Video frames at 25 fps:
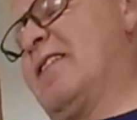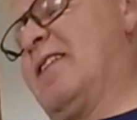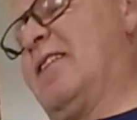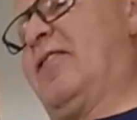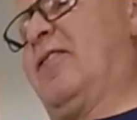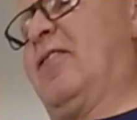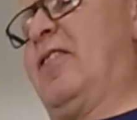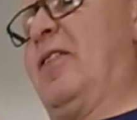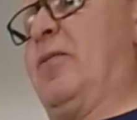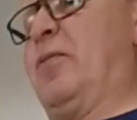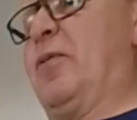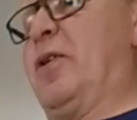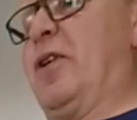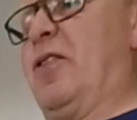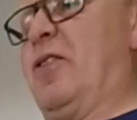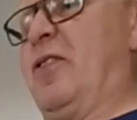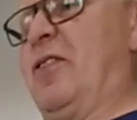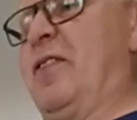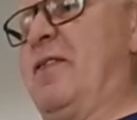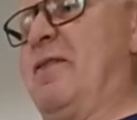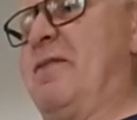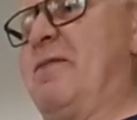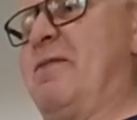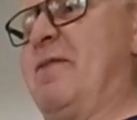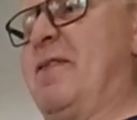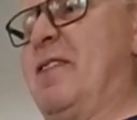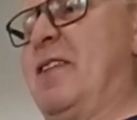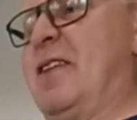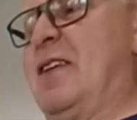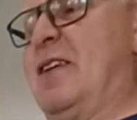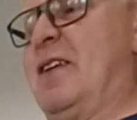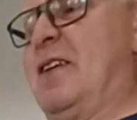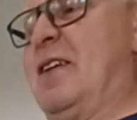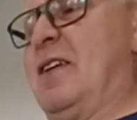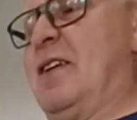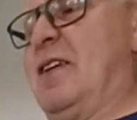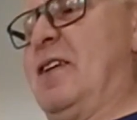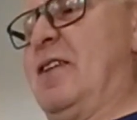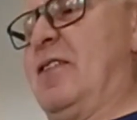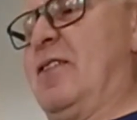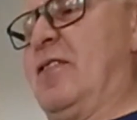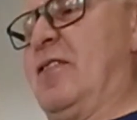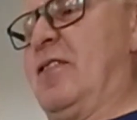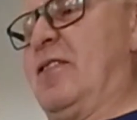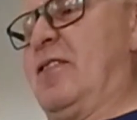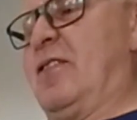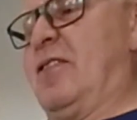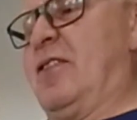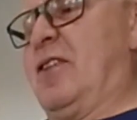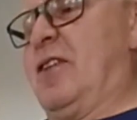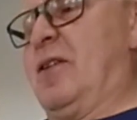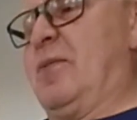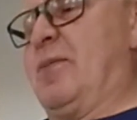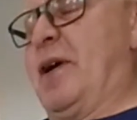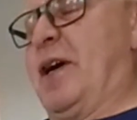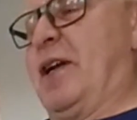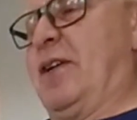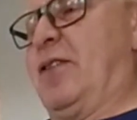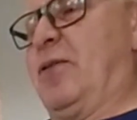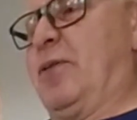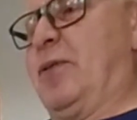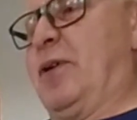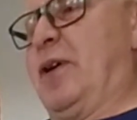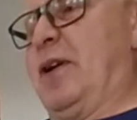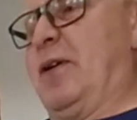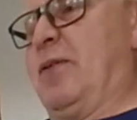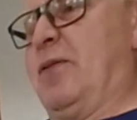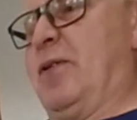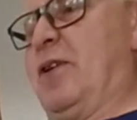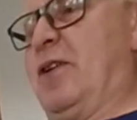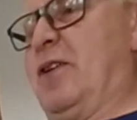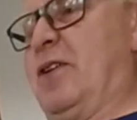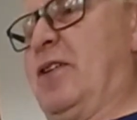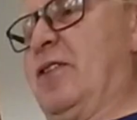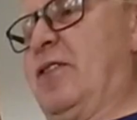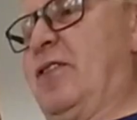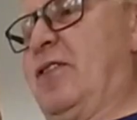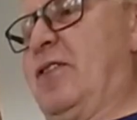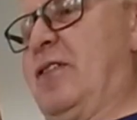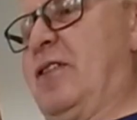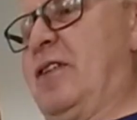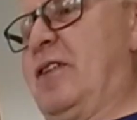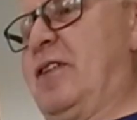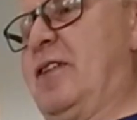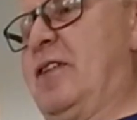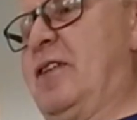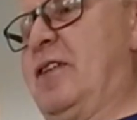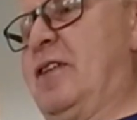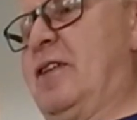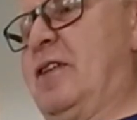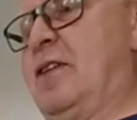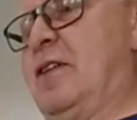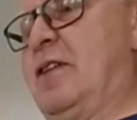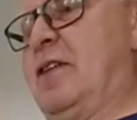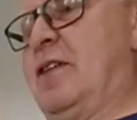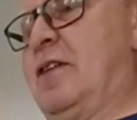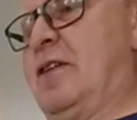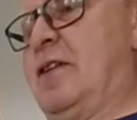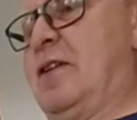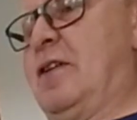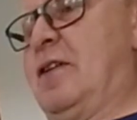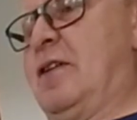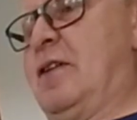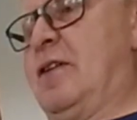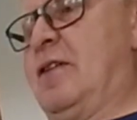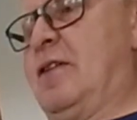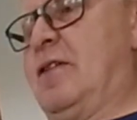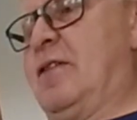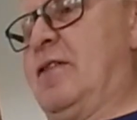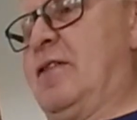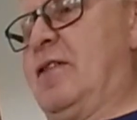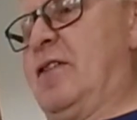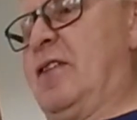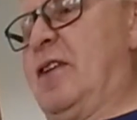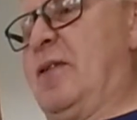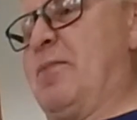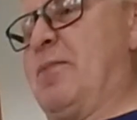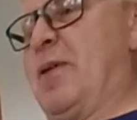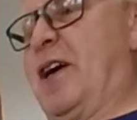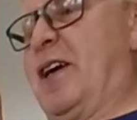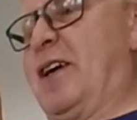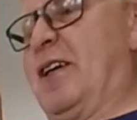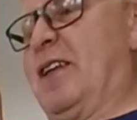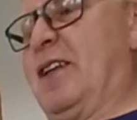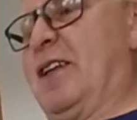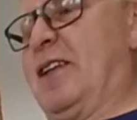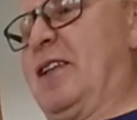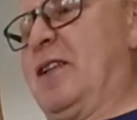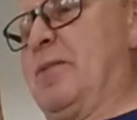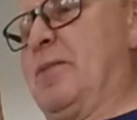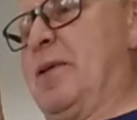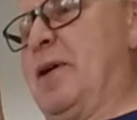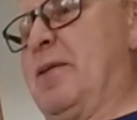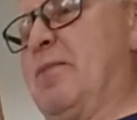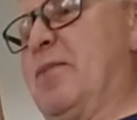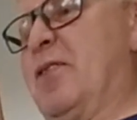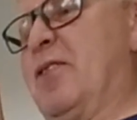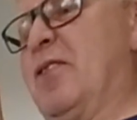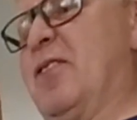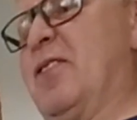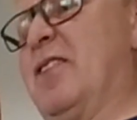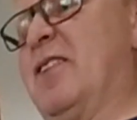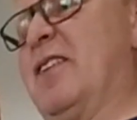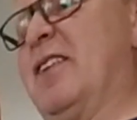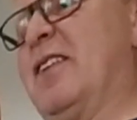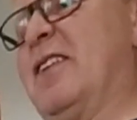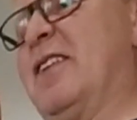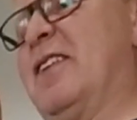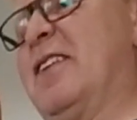That's it, we're on. So turn it back to where it was. Turn it back a little bit more.